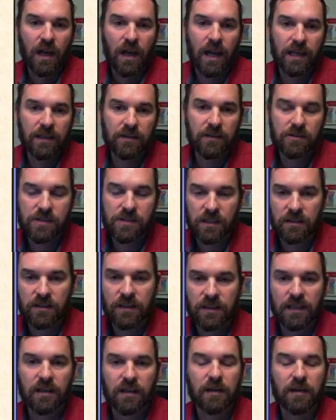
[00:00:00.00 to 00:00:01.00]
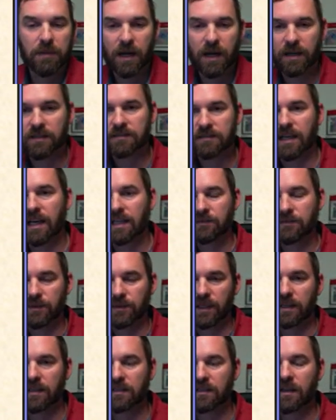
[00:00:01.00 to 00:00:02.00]
and there's other things like body size
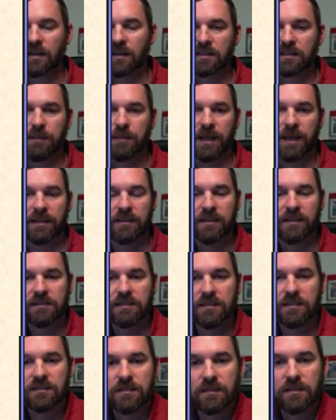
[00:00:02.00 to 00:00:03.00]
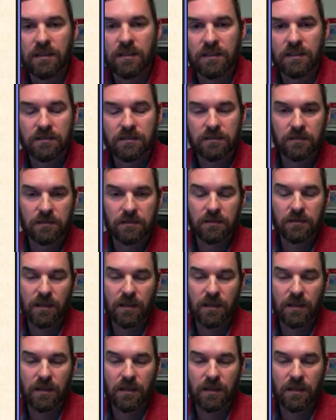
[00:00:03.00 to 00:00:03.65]
we kind of talked about this as as